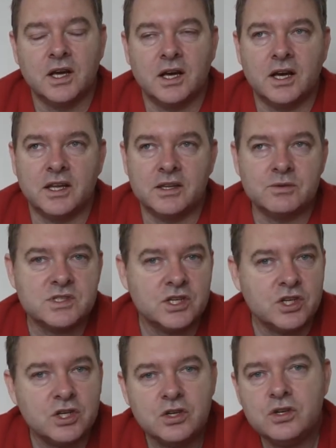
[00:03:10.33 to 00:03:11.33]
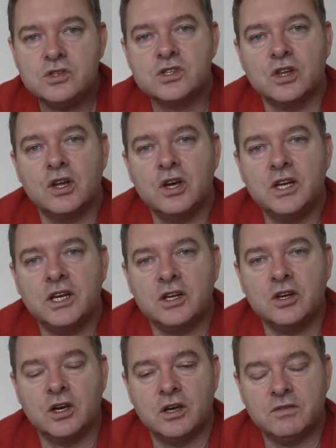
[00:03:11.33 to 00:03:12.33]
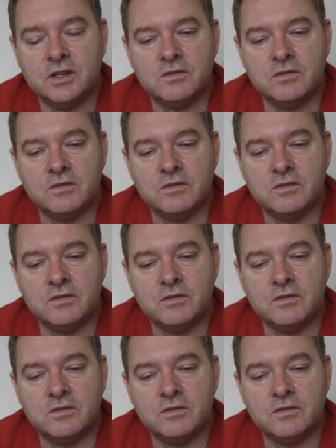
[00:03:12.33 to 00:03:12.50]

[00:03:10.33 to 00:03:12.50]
There was a huge learning curve